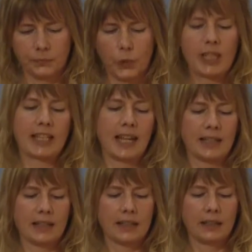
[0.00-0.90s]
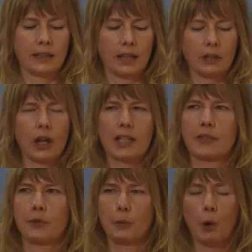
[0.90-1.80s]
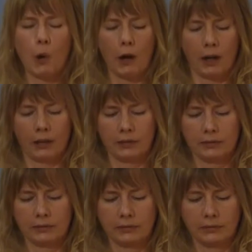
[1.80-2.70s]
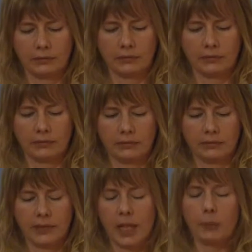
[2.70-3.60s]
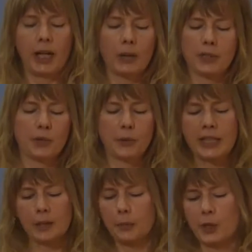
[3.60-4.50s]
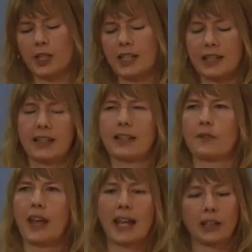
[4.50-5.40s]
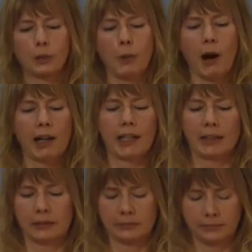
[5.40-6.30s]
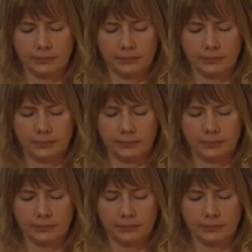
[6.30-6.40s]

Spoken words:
We sense a loss of rapport. But how sweet the persistence of angle parking.